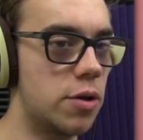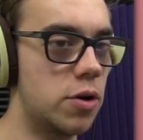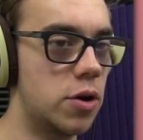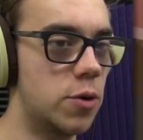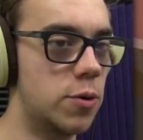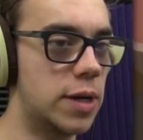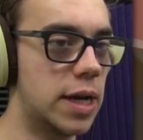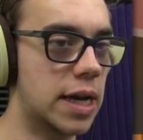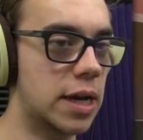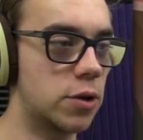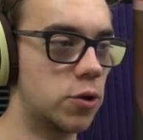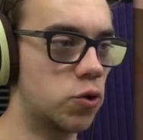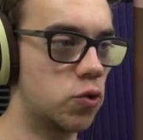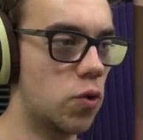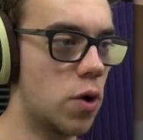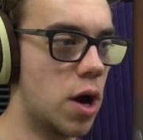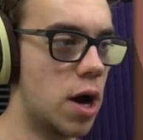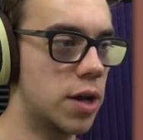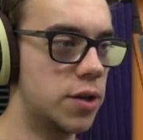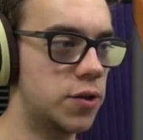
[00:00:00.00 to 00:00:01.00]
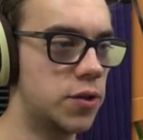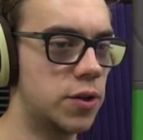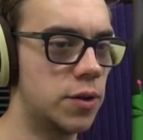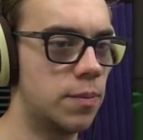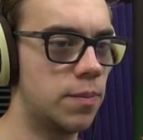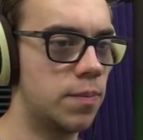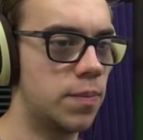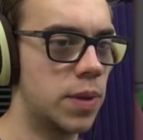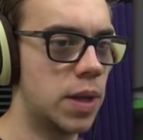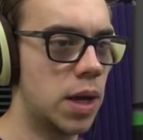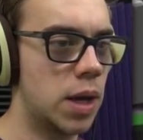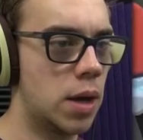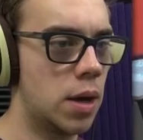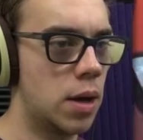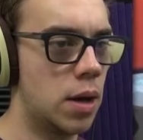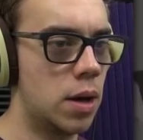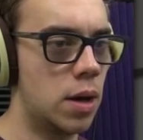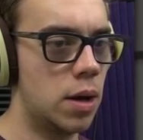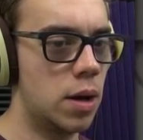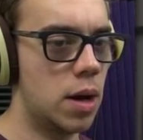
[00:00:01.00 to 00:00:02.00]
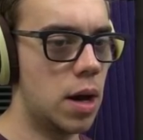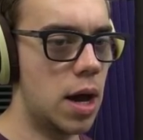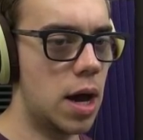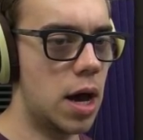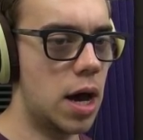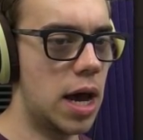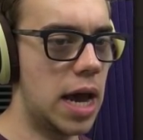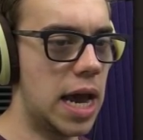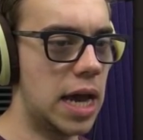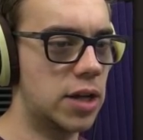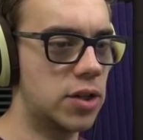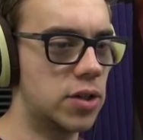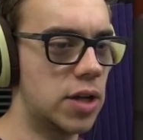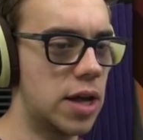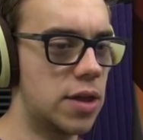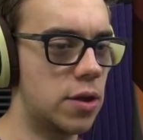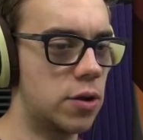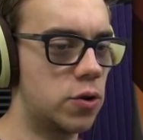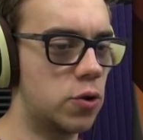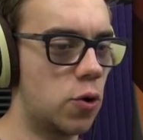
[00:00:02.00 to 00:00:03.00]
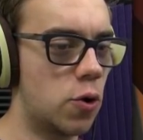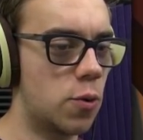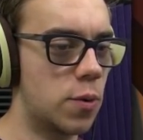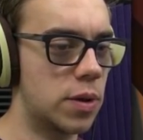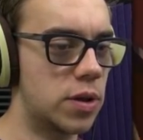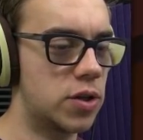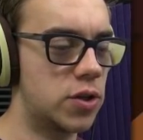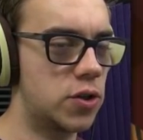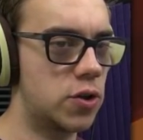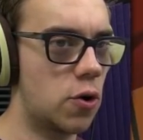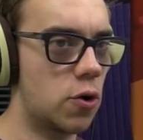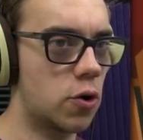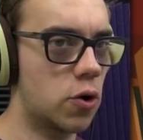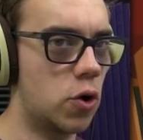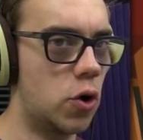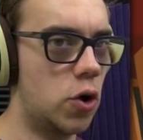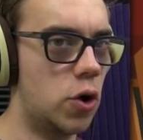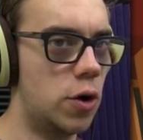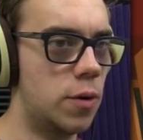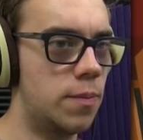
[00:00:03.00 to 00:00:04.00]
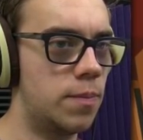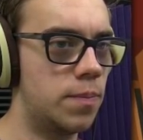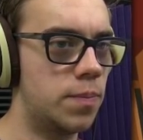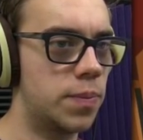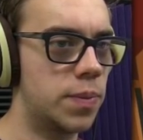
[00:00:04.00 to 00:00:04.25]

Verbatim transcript: the only one I can trust. Exit at the door with circle